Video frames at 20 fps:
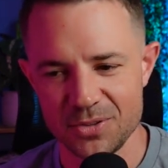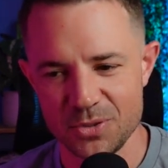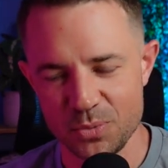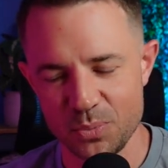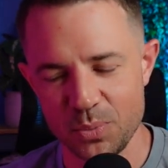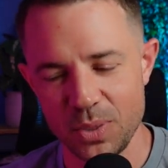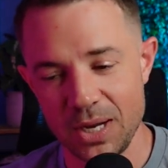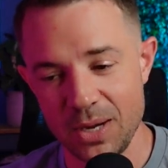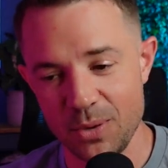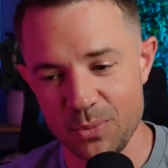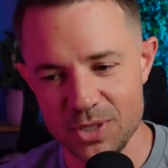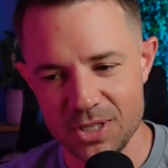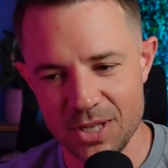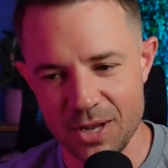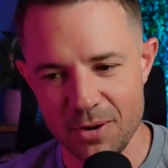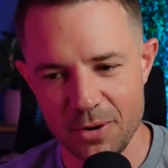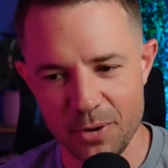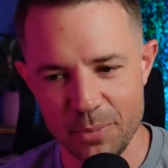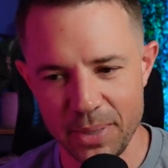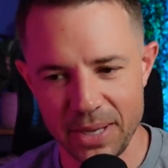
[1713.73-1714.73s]
I was
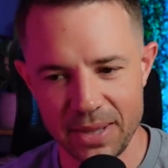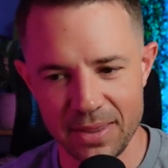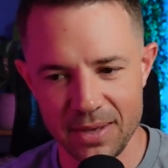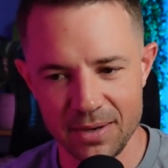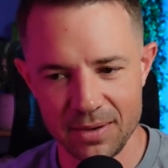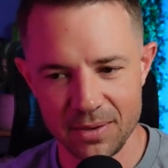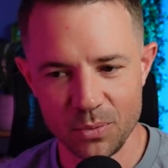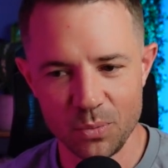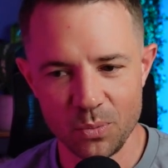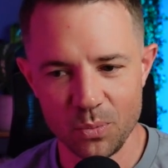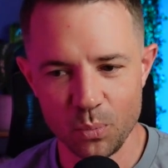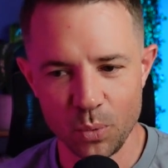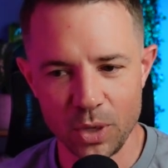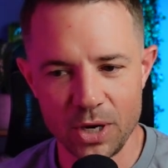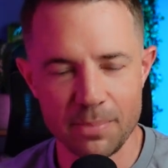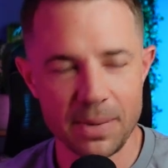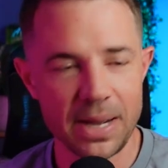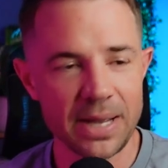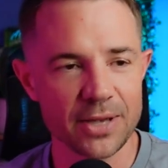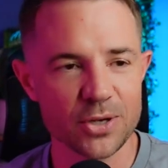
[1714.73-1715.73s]
starting out back then, one of
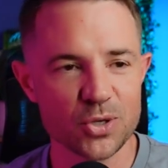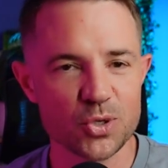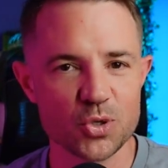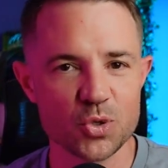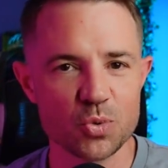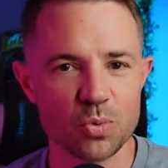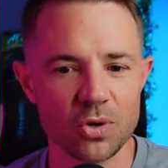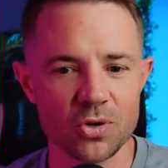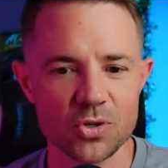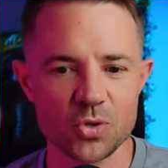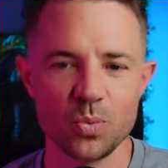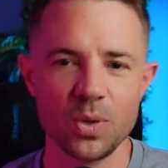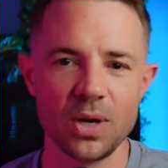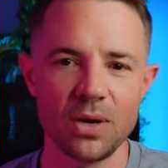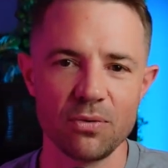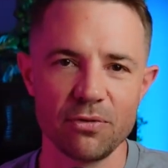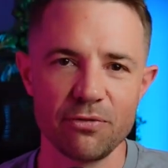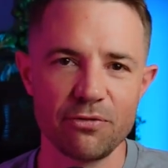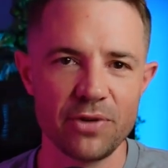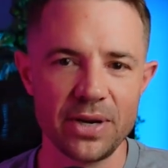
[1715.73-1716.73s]
my issues was, well,
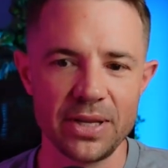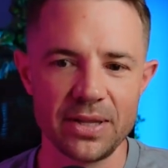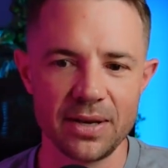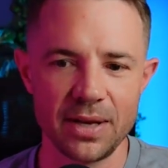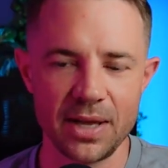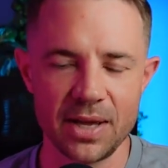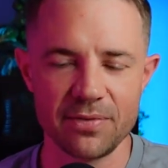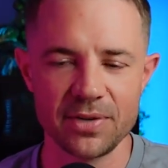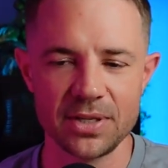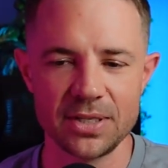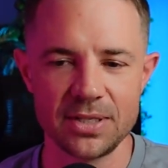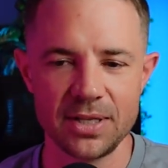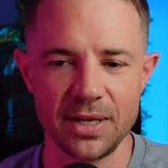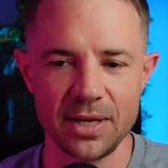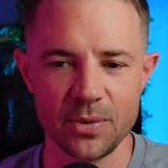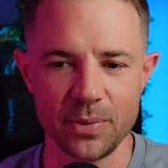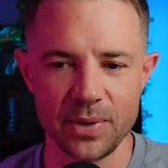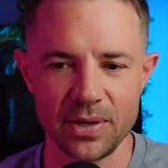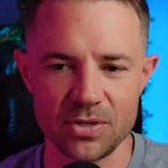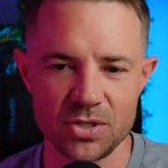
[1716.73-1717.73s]
Friday night I've had a
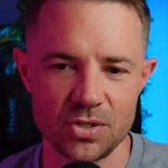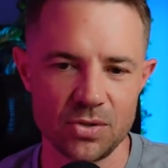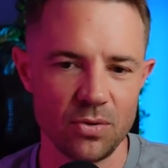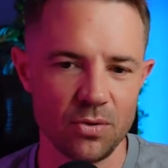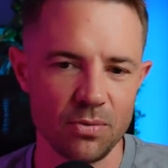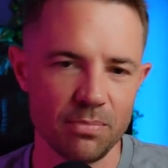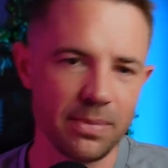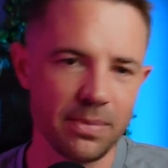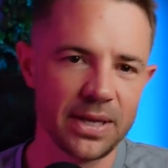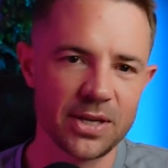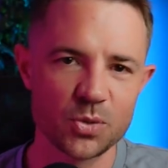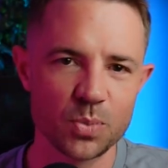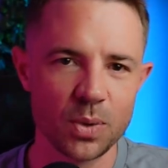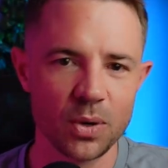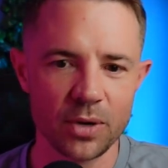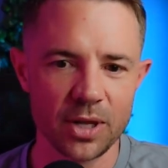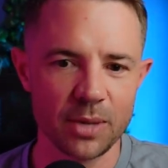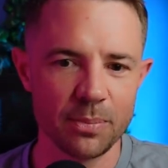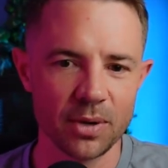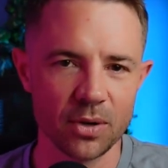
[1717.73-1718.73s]
takeaway, so might as well
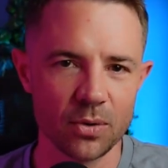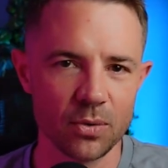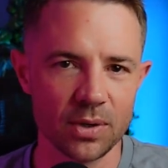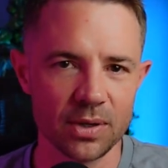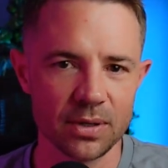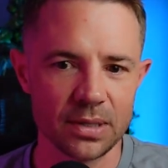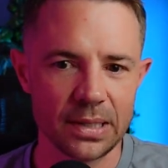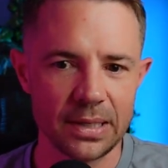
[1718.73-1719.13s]
keep it going.